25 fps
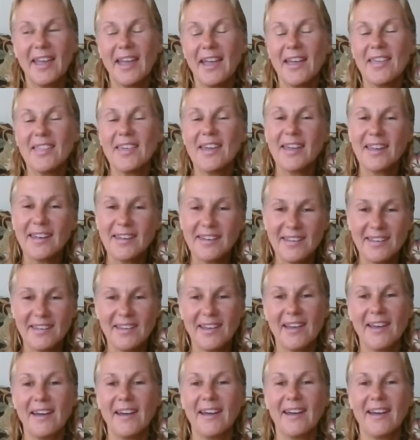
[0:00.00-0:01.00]
And then
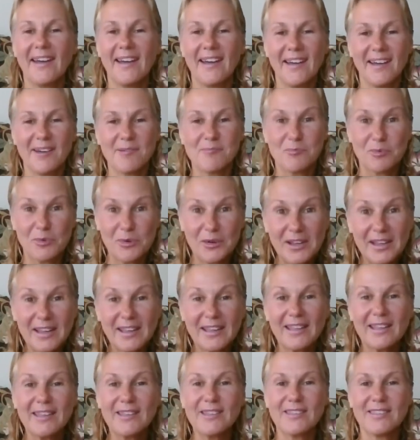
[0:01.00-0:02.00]

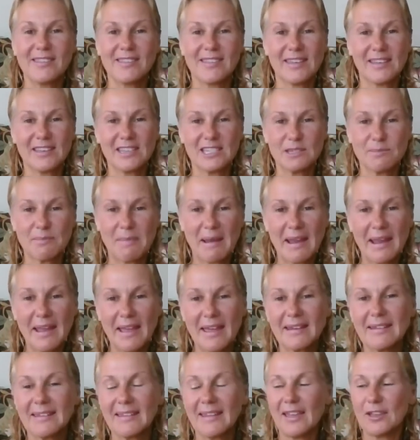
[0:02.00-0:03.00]
breathe,
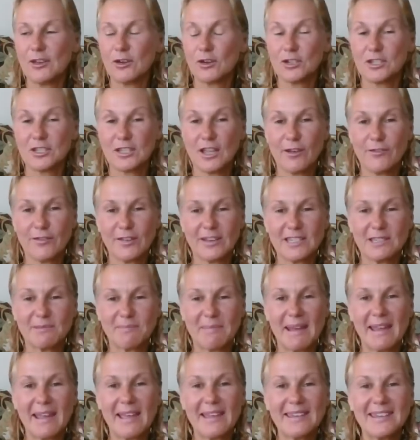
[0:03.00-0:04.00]
expand, let yourself
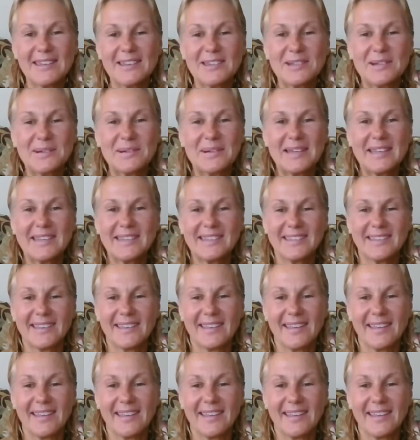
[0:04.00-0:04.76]
expand into it.